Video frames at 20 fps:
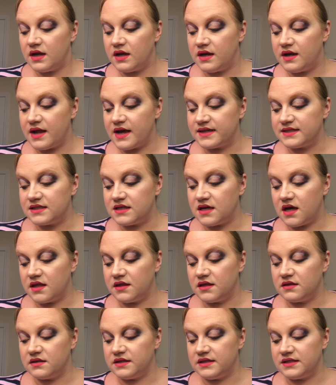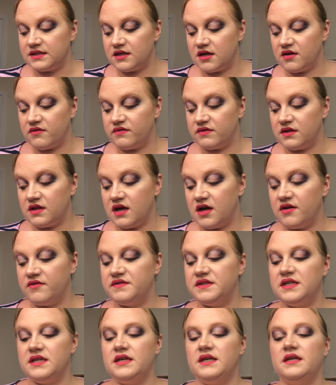Next on the list of
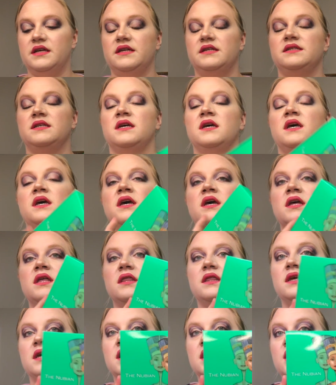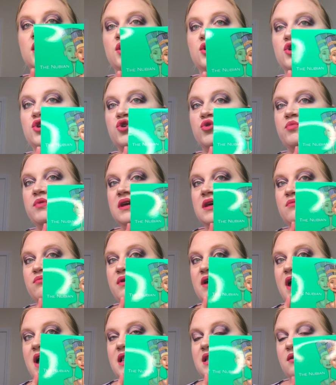loves is the Nubian
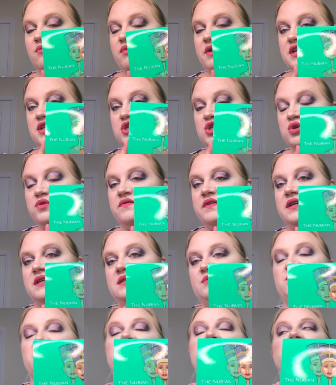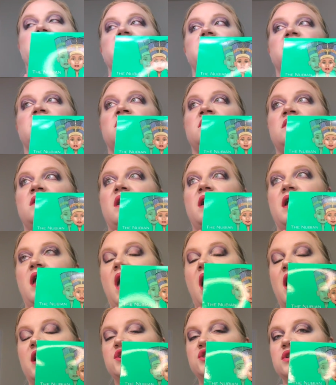palette by Juvia's Place. I
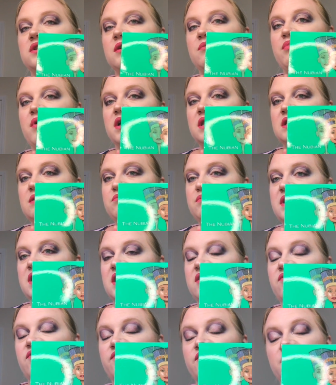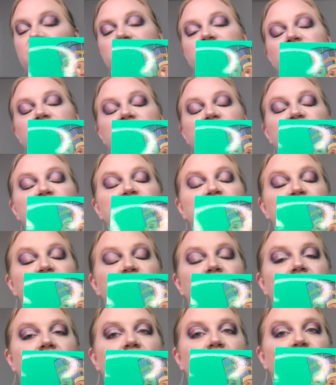actually bought the mini first just to
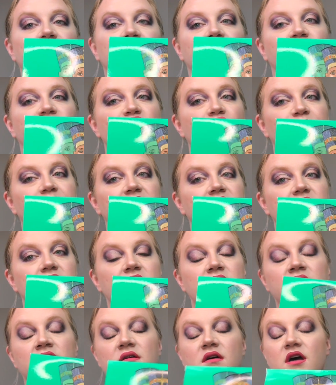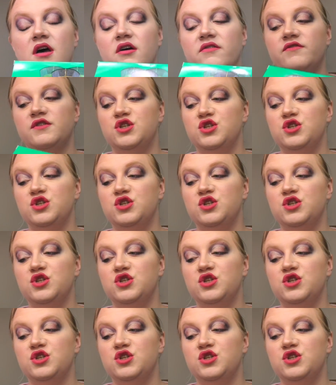try out the formula of